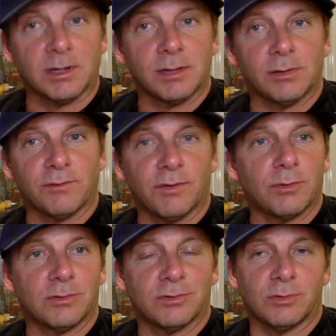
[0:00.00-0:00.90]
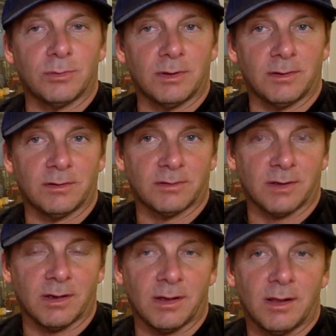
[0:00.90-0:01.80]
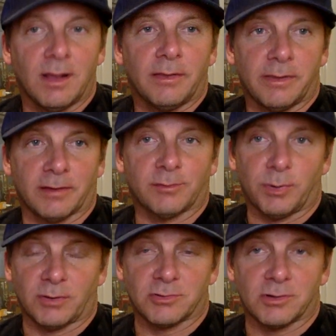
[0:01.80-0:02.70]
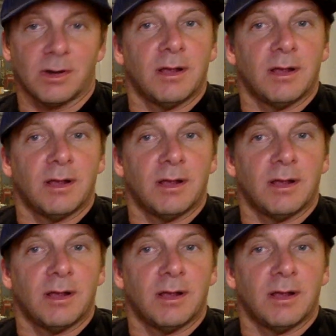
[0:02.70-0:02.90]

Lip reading: I look forward to his next picture.